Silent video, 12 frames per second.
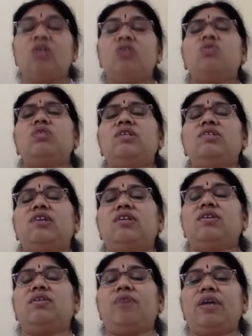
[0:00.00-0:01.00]
So these are
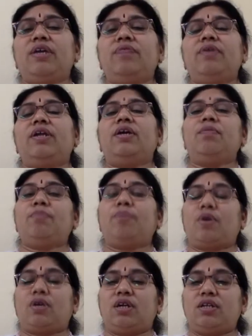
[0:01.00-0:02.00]
the very, very
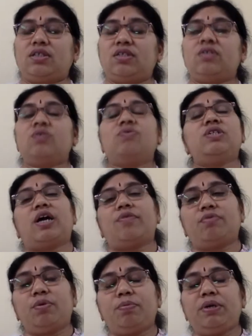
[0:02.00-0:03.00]
important things which
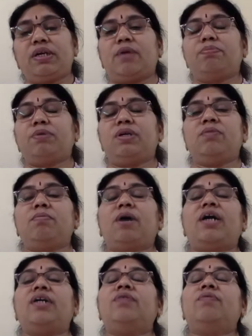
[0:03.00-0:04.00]
have to be kept in
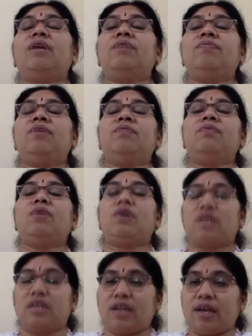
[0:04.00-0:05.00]
mind when we
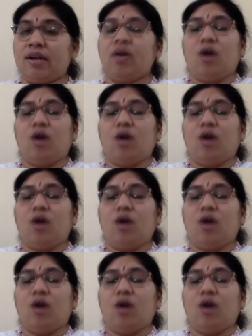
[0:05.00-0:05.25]
work in an